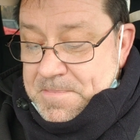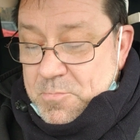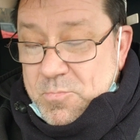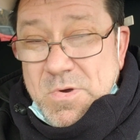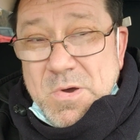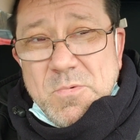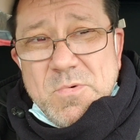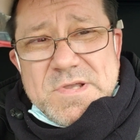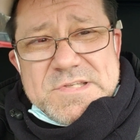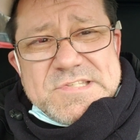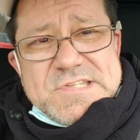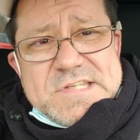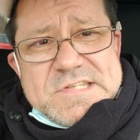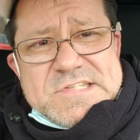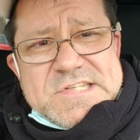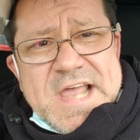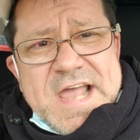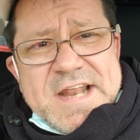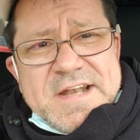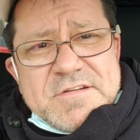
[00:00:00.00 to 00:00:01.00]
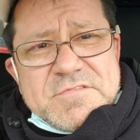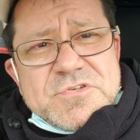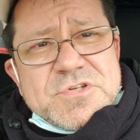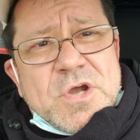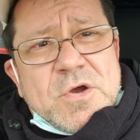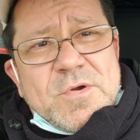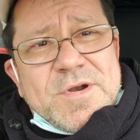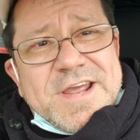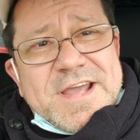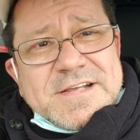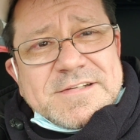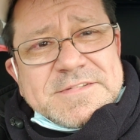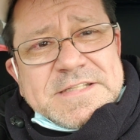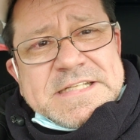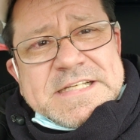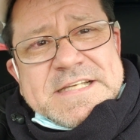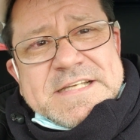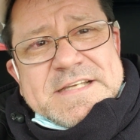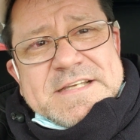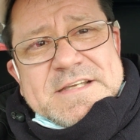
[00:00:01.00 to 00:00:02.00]
What was the sign of Jonah?
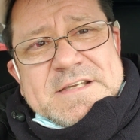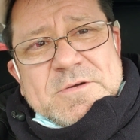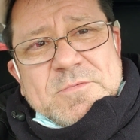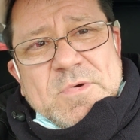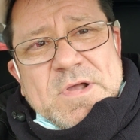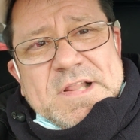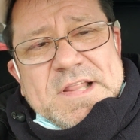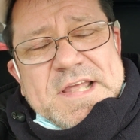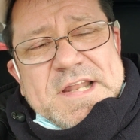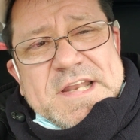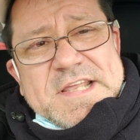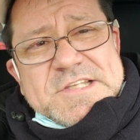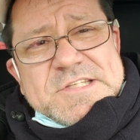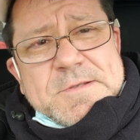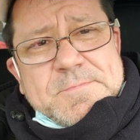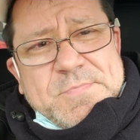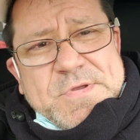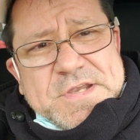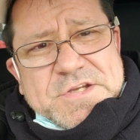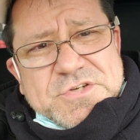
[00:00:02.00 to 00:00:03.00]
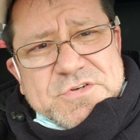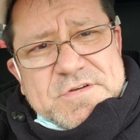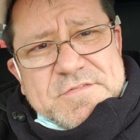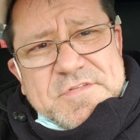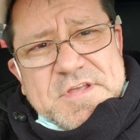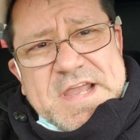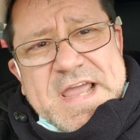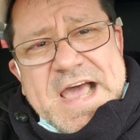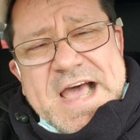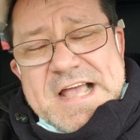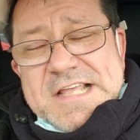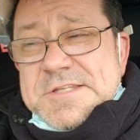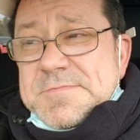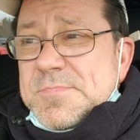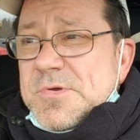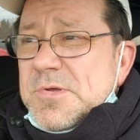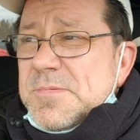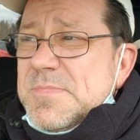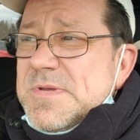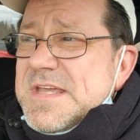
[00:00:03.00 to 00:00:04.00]
Well, it is a picture of the
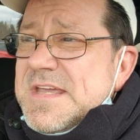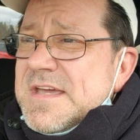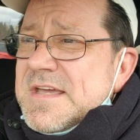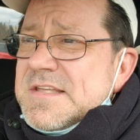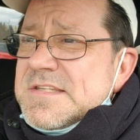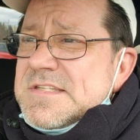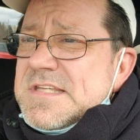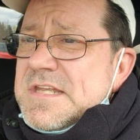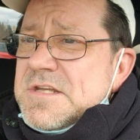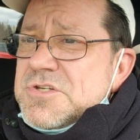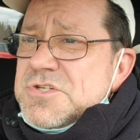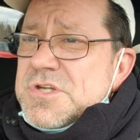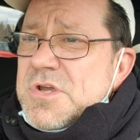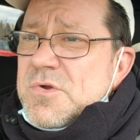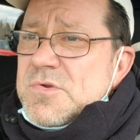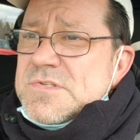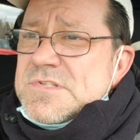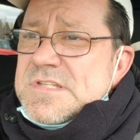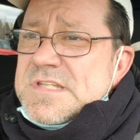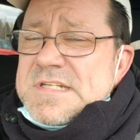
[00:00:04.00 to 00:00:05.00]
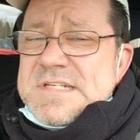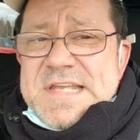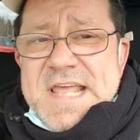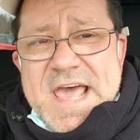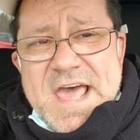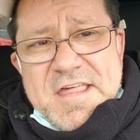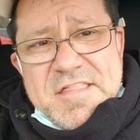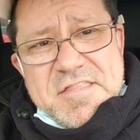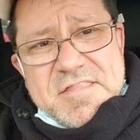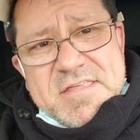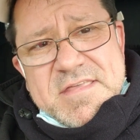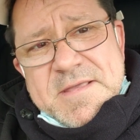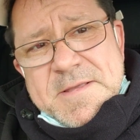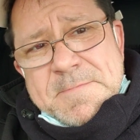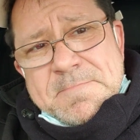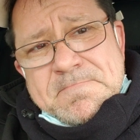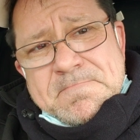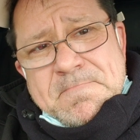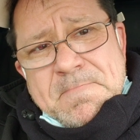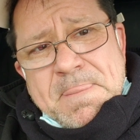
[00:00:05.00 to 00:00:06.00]
gospel because it shows the death,
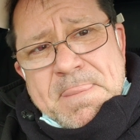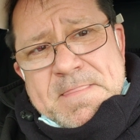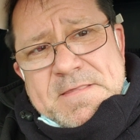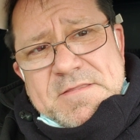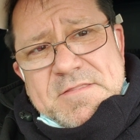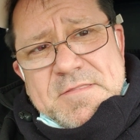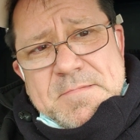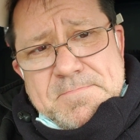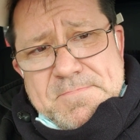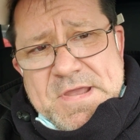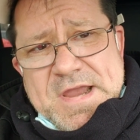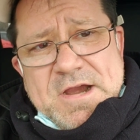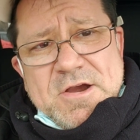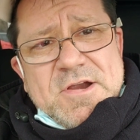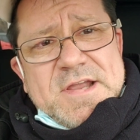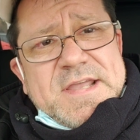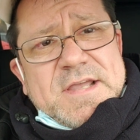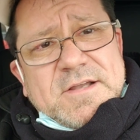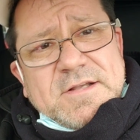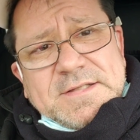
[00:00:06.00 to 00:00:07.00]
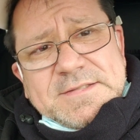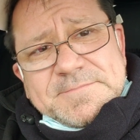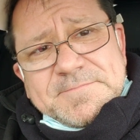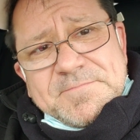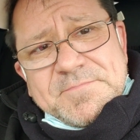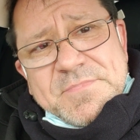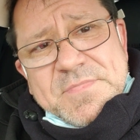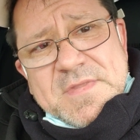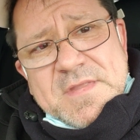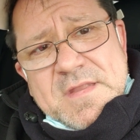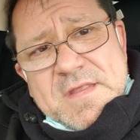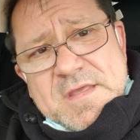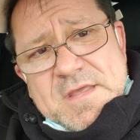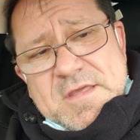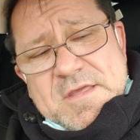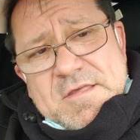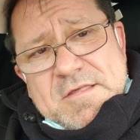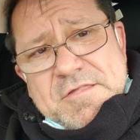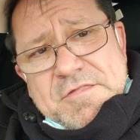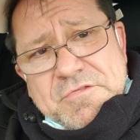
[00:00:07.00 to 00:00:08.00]
the burial,
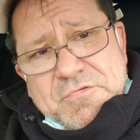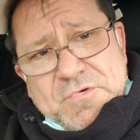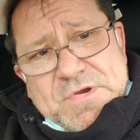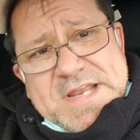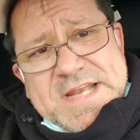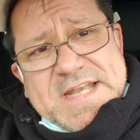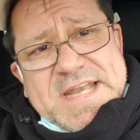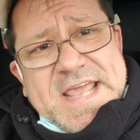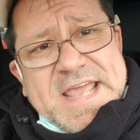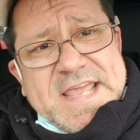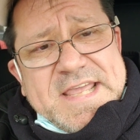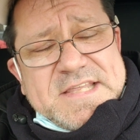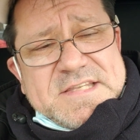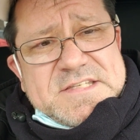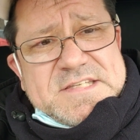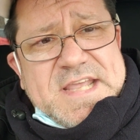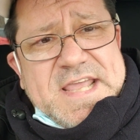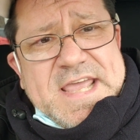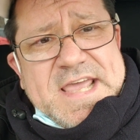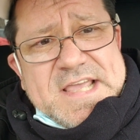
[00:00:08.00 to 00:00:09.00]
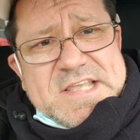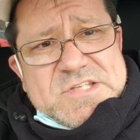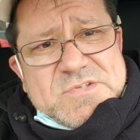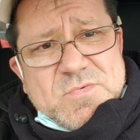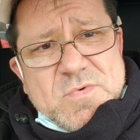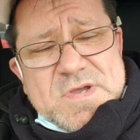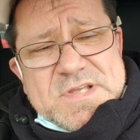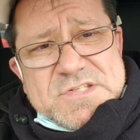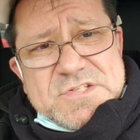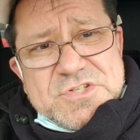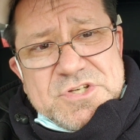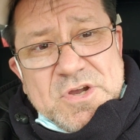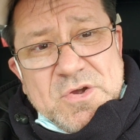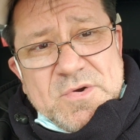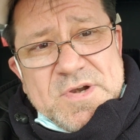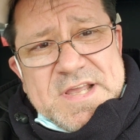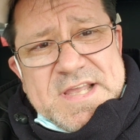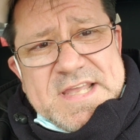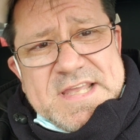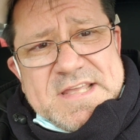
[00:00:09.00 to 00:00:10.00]
three days as was
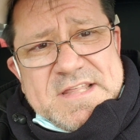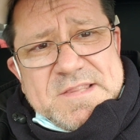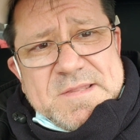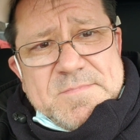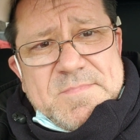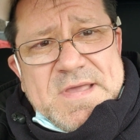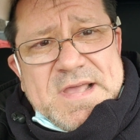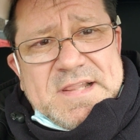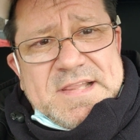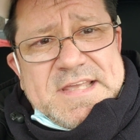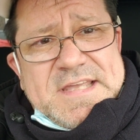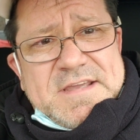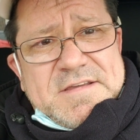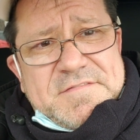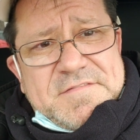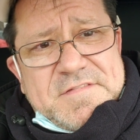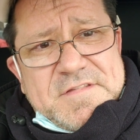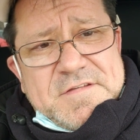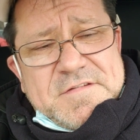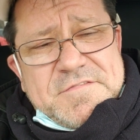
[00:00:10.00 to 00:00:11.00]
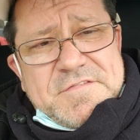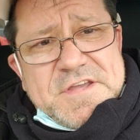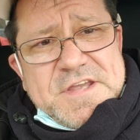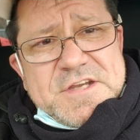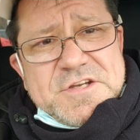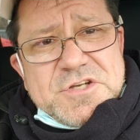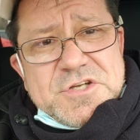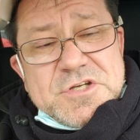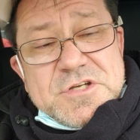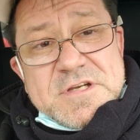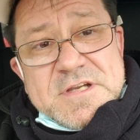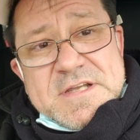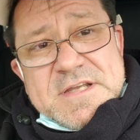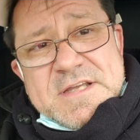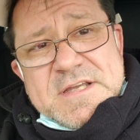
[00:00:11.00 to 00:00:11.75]
Jonah in the belly of the fish.